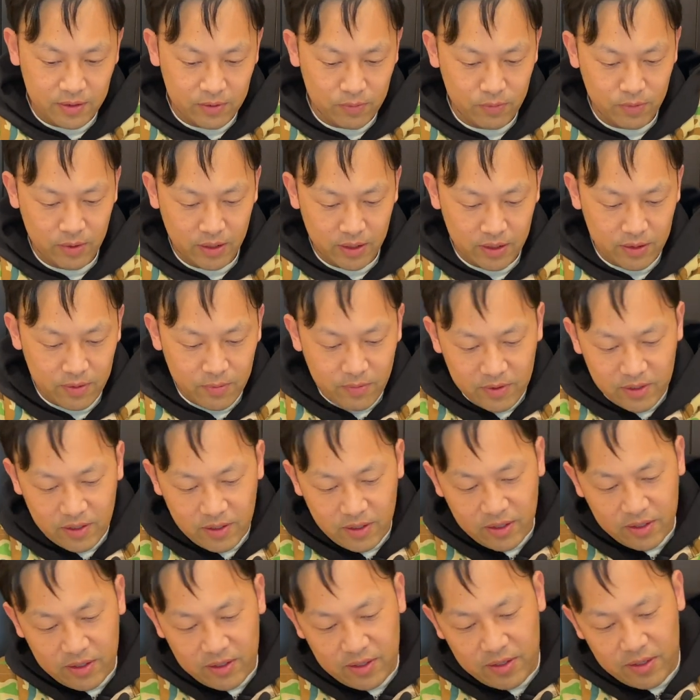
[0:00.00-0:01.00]
what?
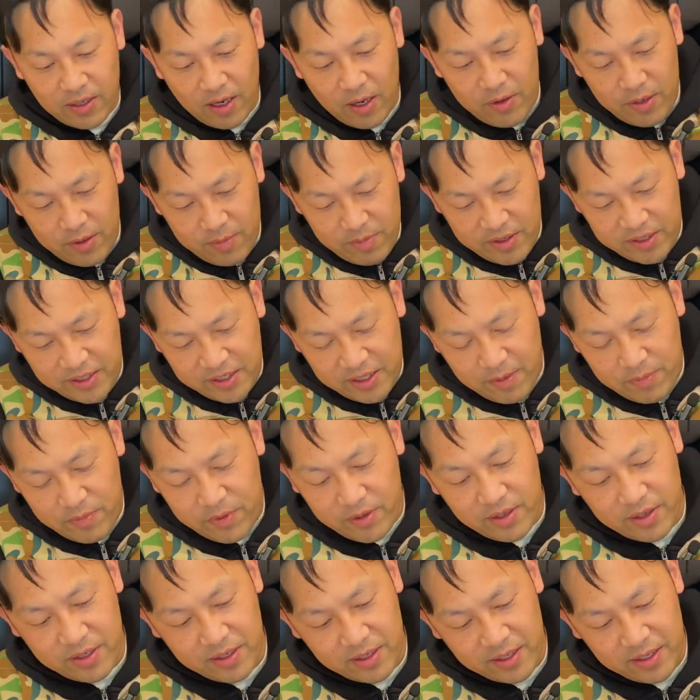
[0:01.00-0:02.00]
How can this
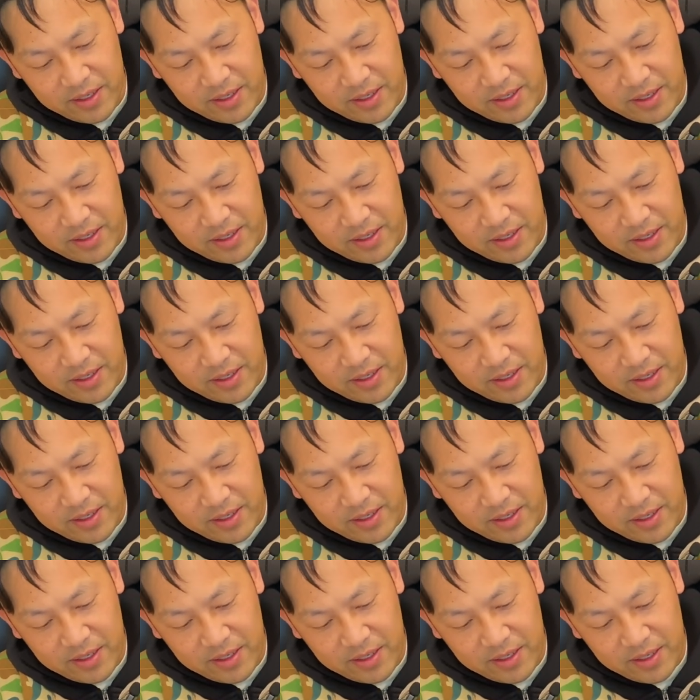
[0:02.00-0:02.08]
happen?